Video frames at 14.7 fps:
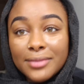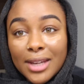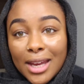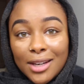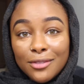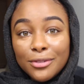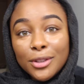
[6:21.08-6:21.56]

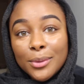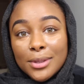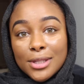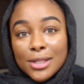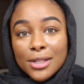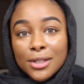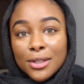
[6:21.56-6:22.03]

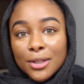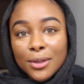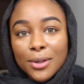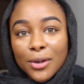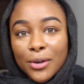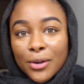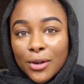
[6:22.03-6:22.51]
influencer
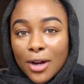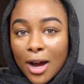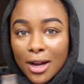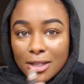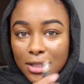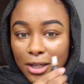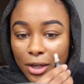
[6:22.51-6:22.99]
or
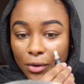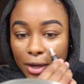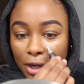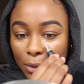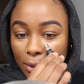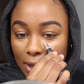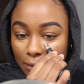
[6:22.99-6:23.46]
content
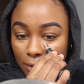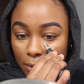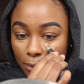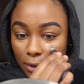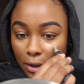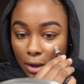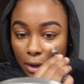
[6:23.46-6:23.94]
creator, whatever you
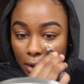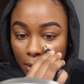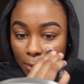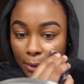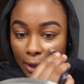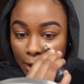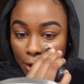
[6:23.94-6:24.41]
want to
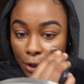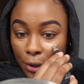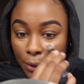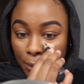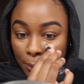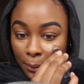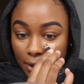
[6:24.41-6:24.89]
call what I
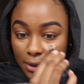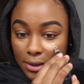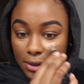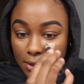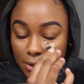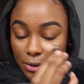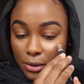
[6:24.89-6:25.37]
do.
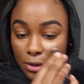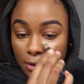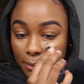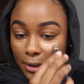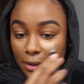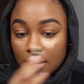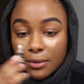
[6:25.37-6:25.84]
There's so
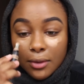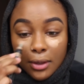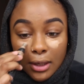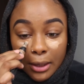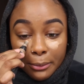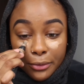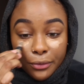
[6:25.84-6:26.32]
many different
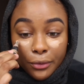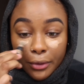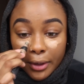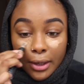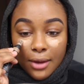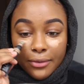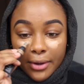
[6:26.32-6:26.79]
names
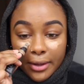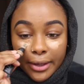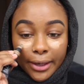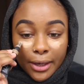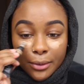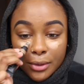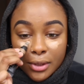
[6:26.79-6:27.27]
for it. I felt
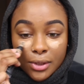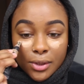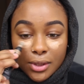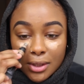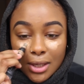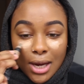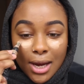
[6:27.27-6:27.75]
like I was
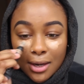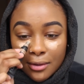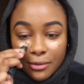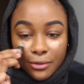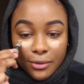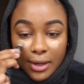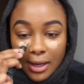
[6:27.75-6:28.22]
just kind
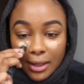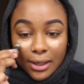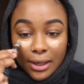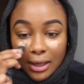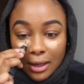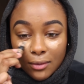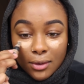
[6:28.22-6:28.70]
of
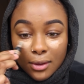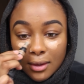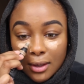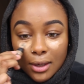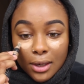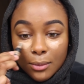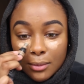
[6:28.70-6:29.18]
failing at
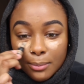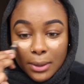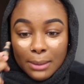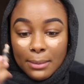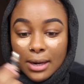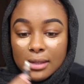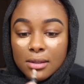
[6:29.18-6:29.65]
everything, and I would
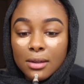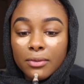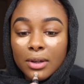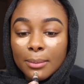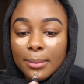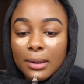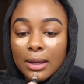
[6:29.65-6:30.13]
beat myself
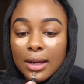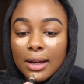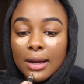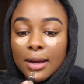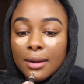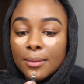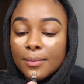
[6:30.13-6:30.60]
up a
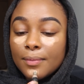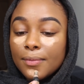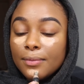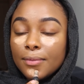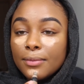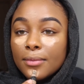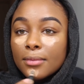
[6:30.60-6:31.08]
lot.
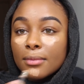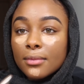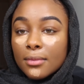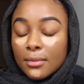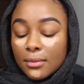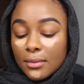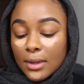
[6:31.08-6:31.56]

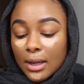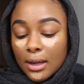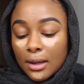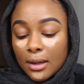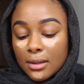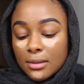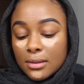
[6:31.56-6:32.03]

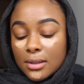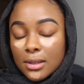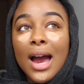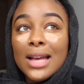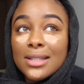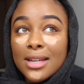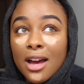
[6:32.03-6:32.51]
And
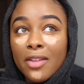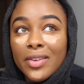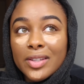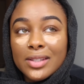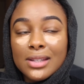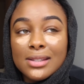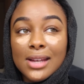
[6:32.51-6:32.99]
I say all
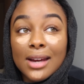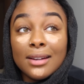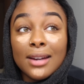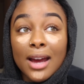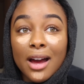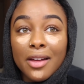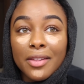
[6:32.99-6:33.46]
this to say,
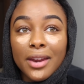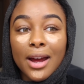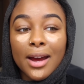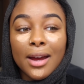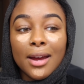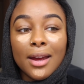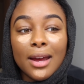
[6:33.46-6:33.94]
now that
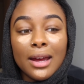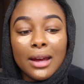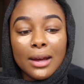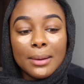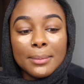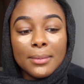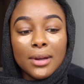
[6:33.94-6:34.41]
I
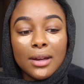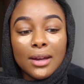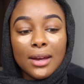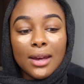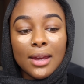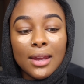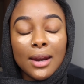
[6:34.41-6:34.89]
am
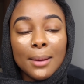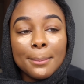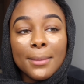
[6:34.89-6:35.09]
in a